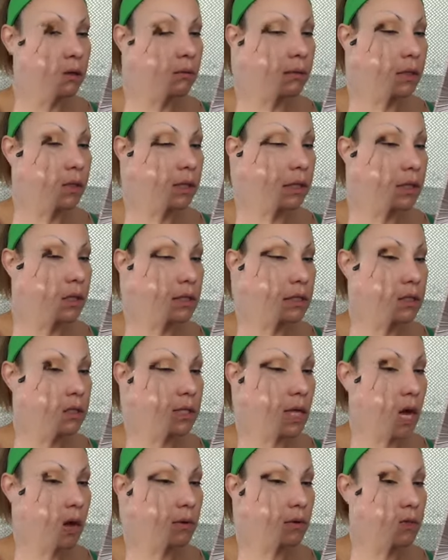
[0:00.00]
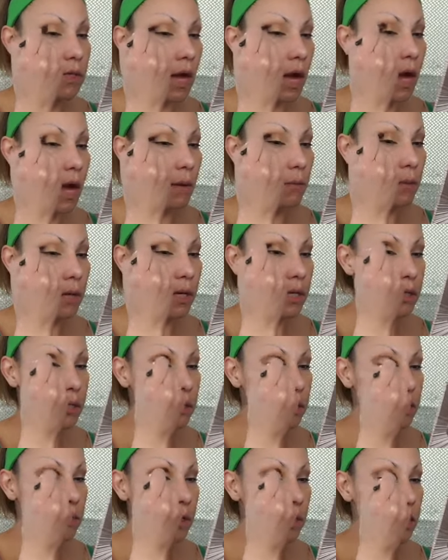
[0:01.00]
because that was a hot
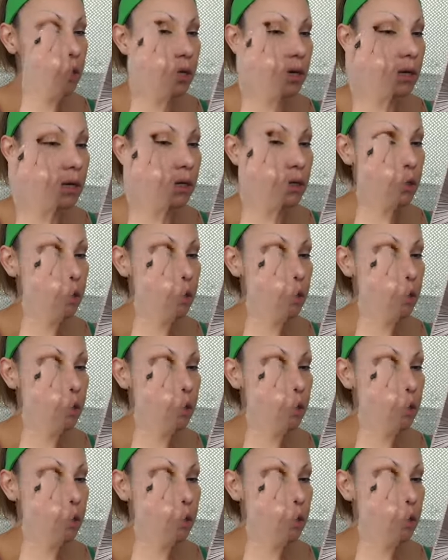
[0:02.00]
mess right there.